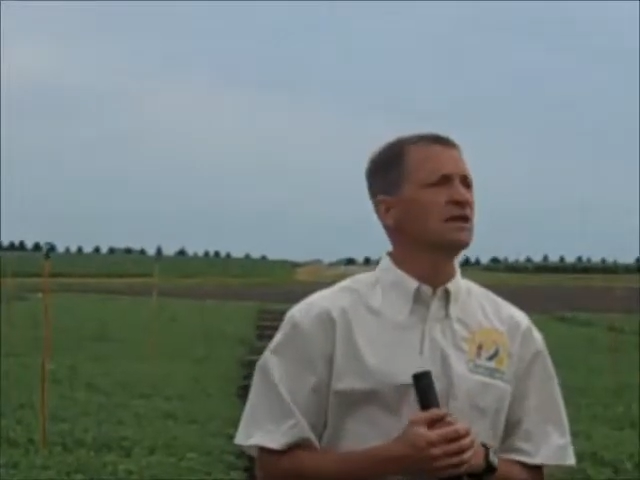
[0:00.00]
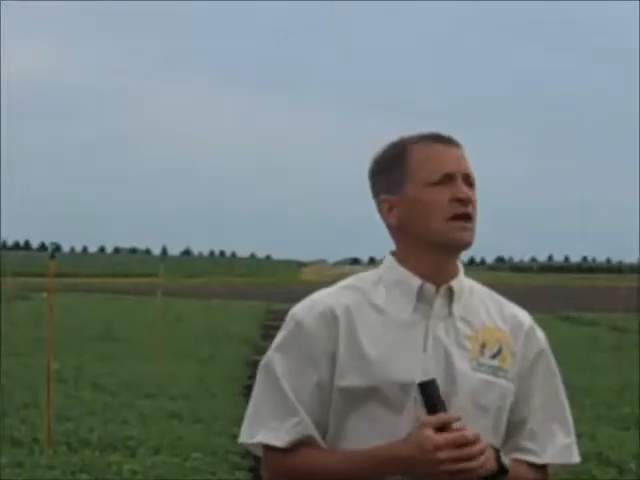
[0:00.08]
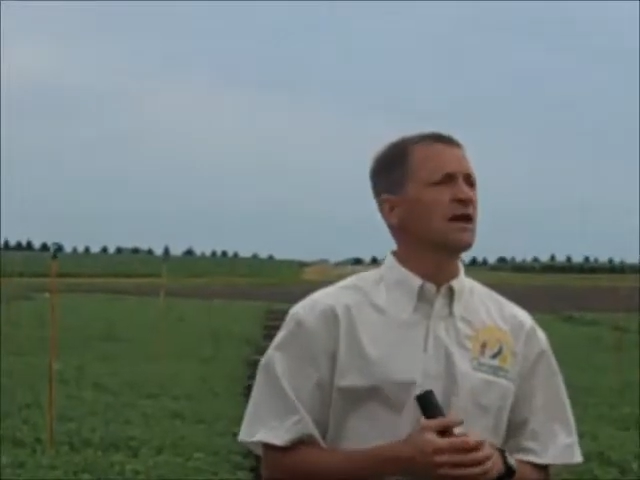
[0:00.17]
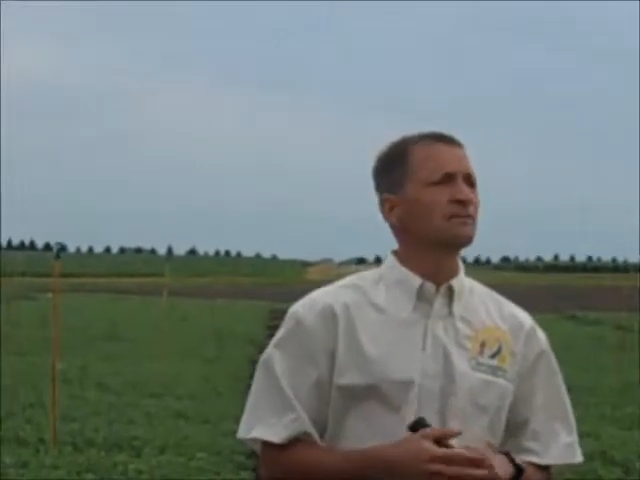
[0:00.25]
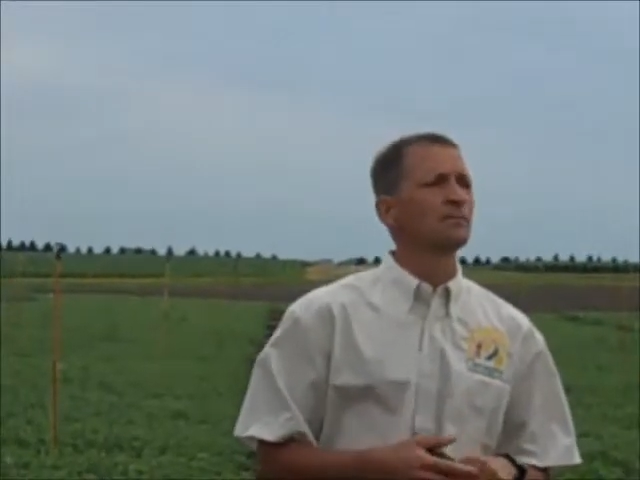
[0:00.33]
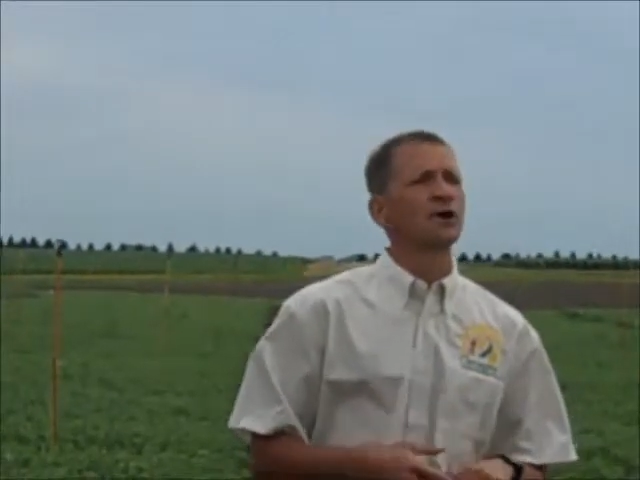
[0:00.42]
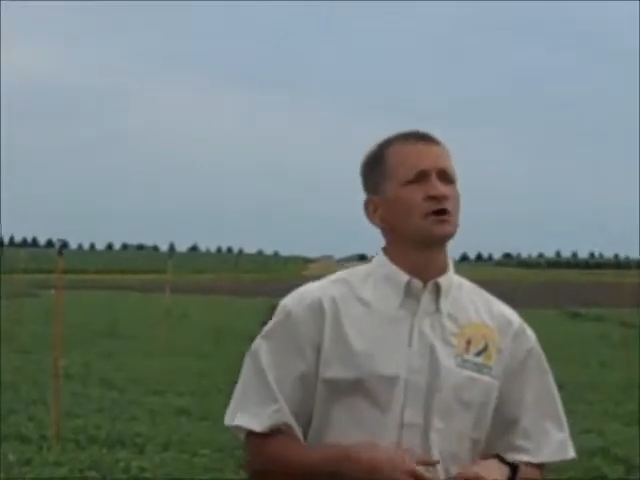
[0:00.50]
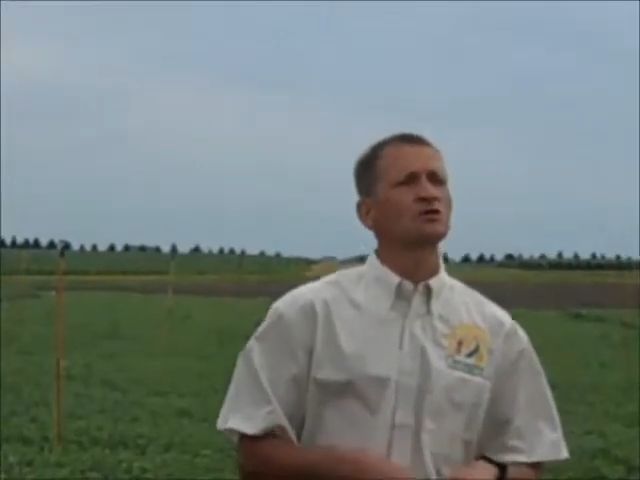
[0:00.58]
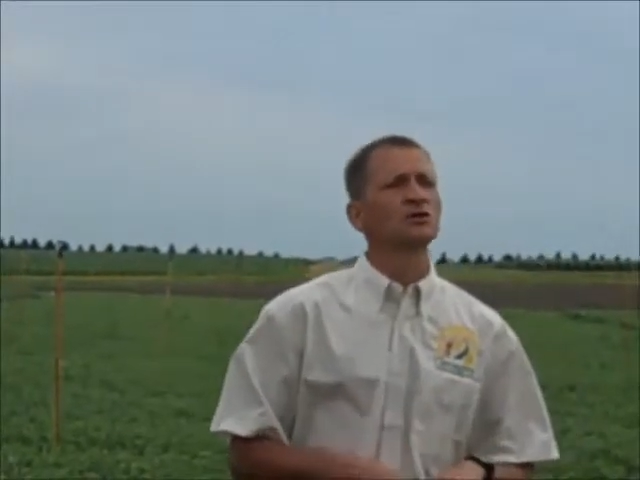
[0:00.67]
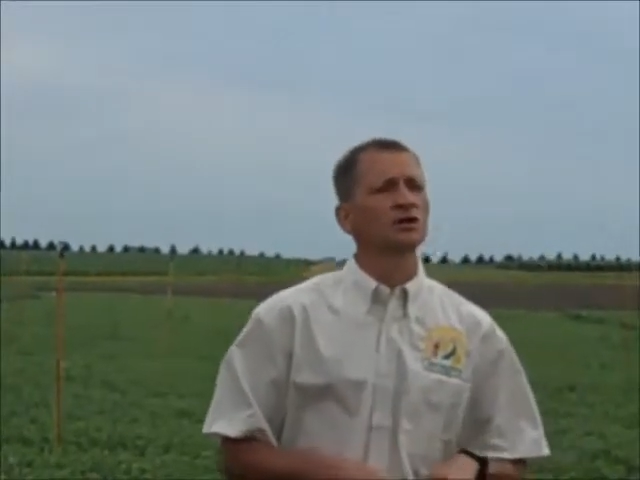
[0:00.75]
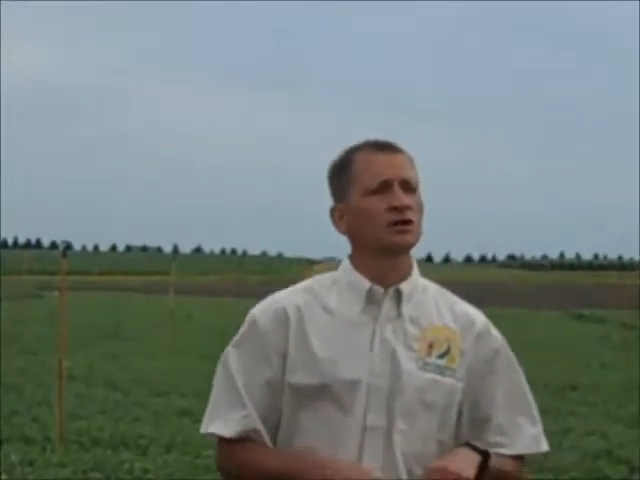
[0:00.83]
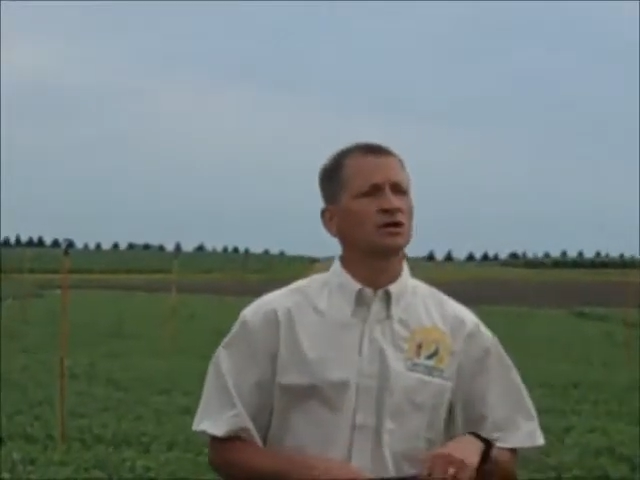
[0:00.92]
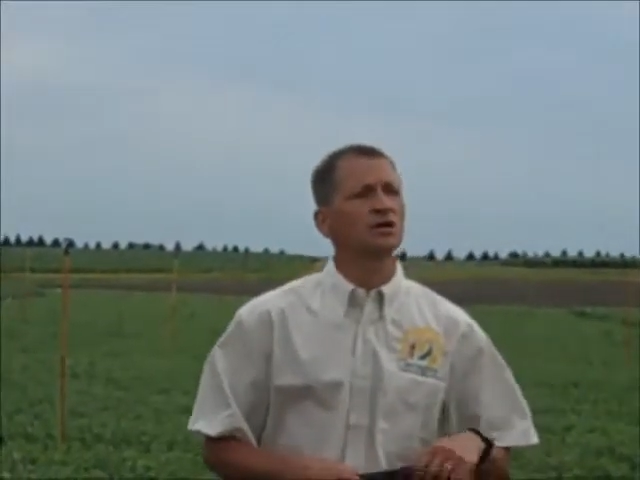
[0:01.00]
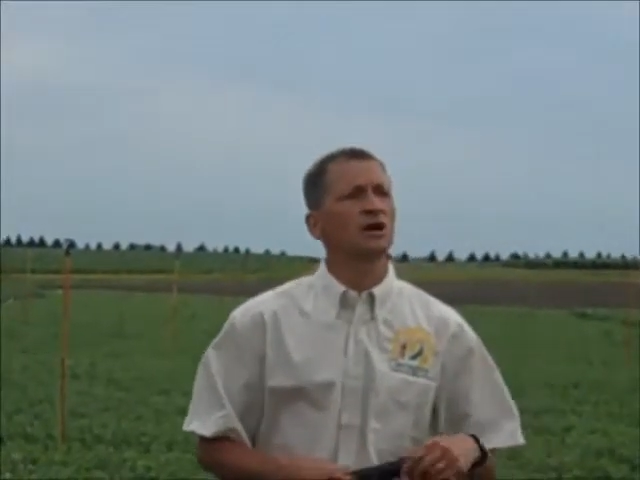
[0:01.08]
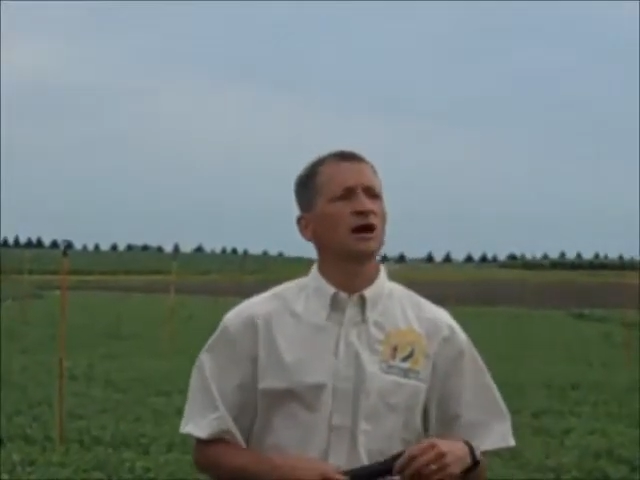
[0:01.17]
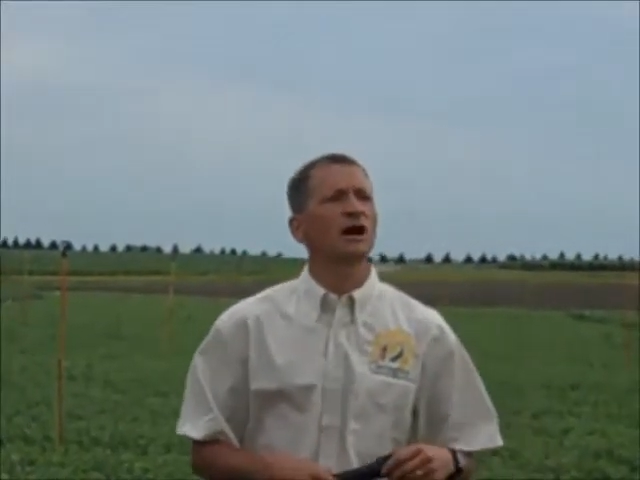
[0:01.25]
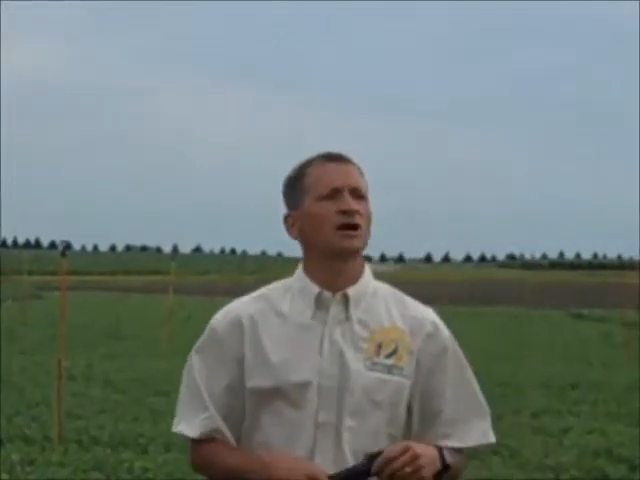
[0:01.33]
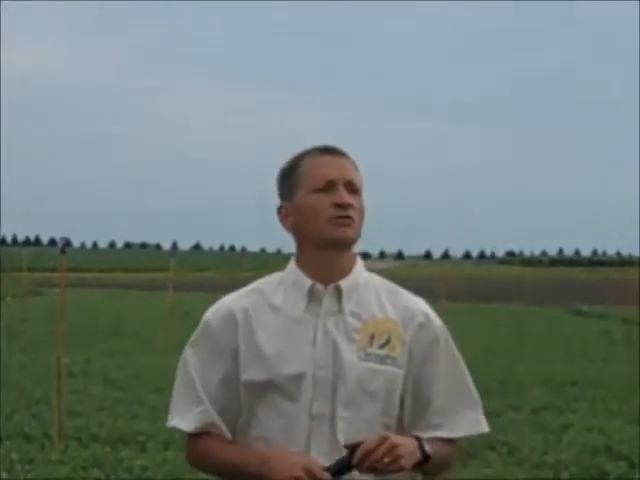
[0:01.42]
and Mark Cook
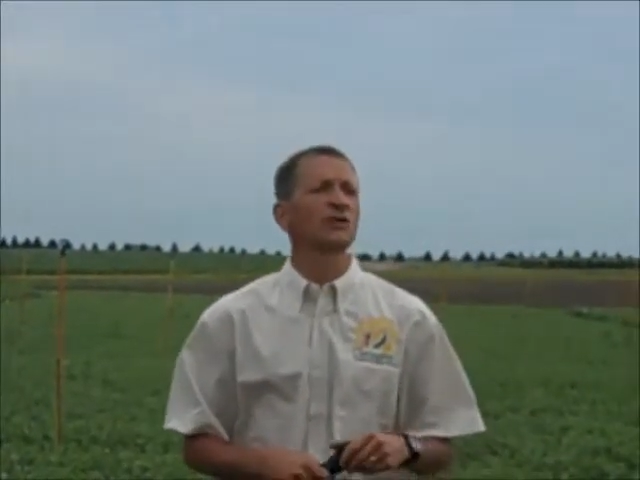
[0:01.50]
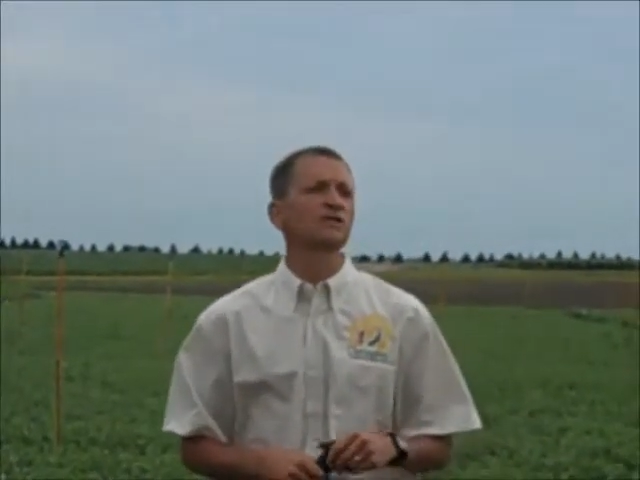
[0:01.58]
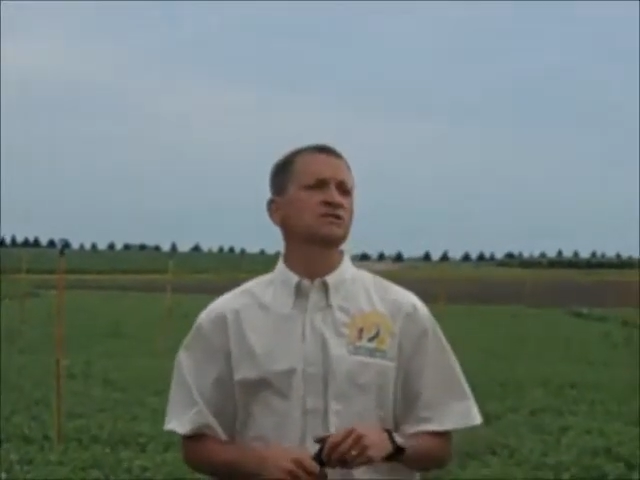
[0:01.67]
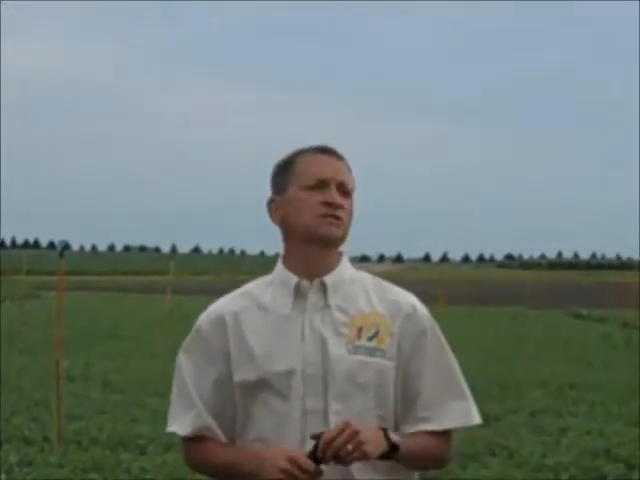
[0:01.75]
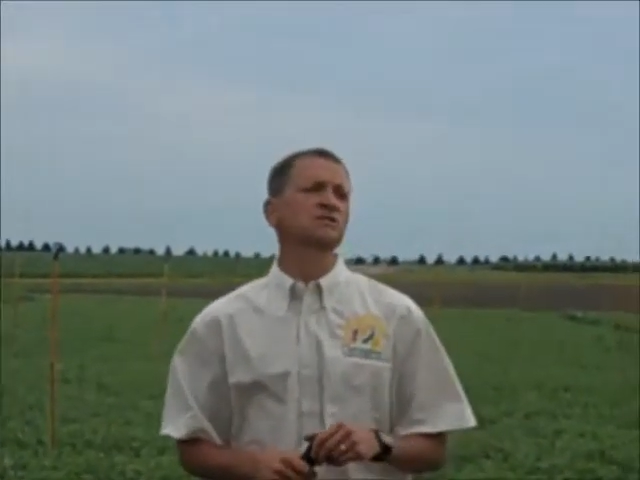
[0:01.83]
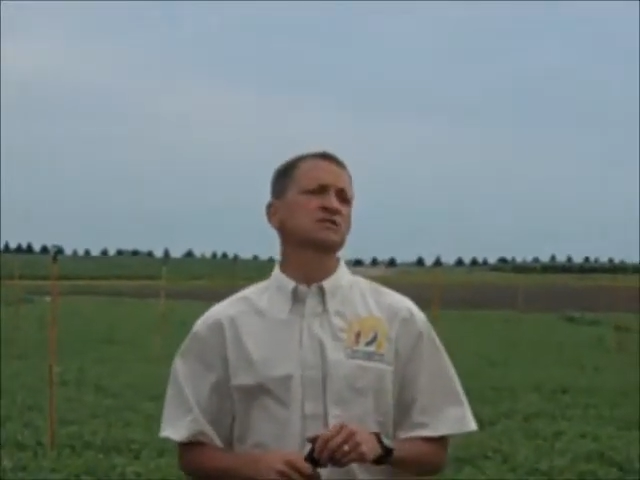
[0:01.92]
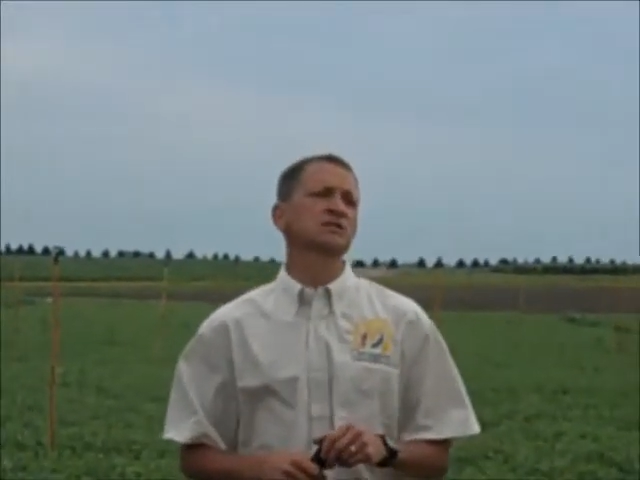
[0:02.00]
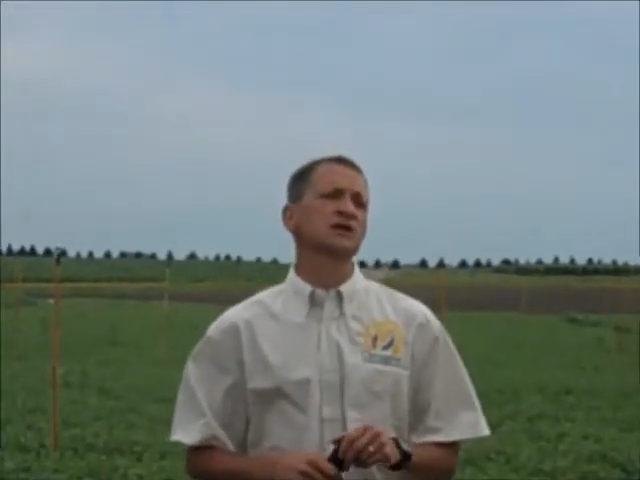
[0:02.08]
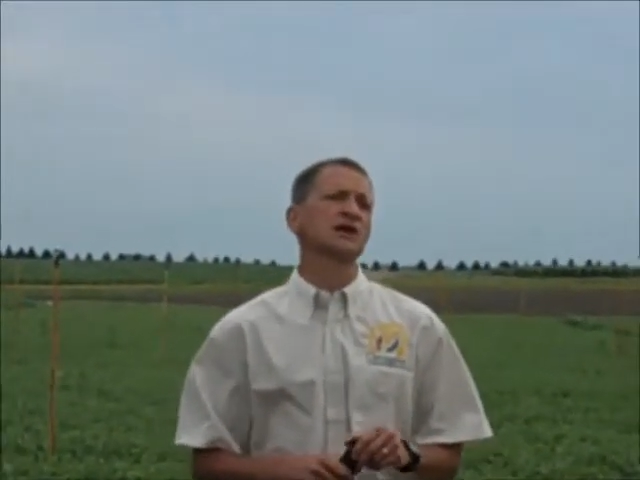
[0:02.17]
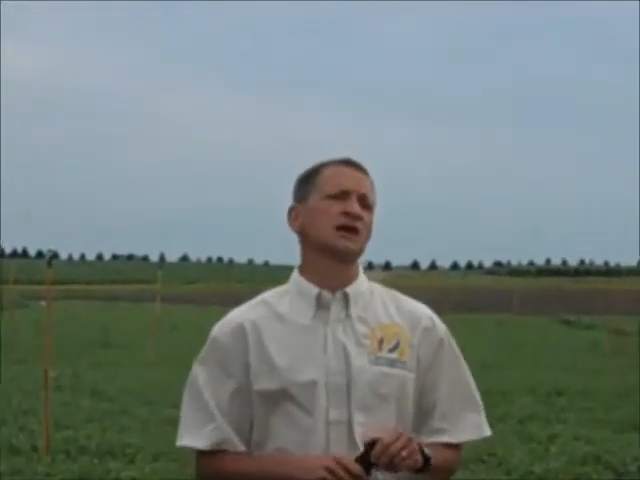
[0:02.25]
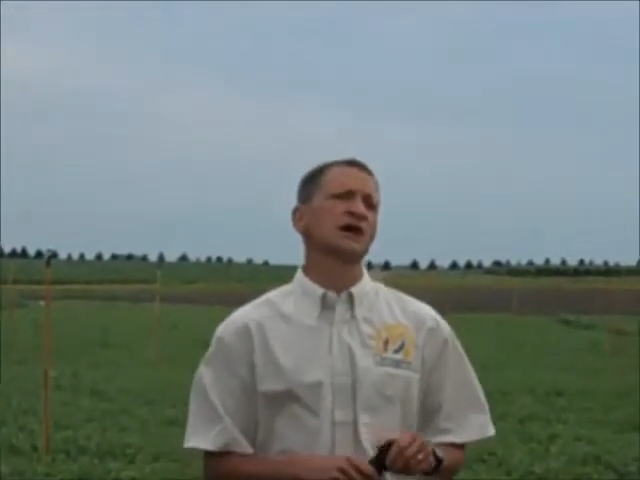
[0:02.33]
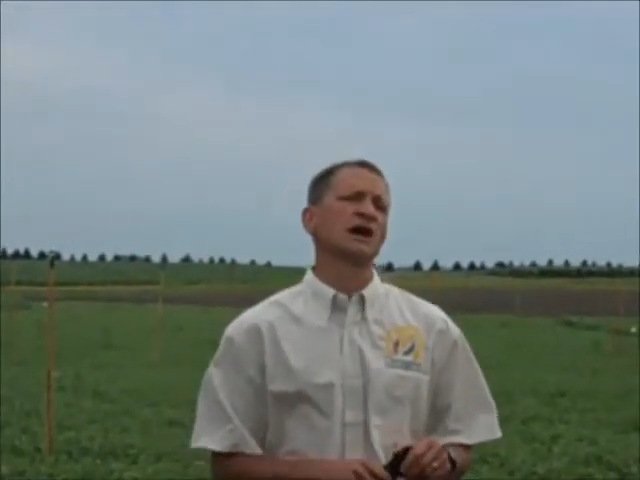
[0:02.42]
graciously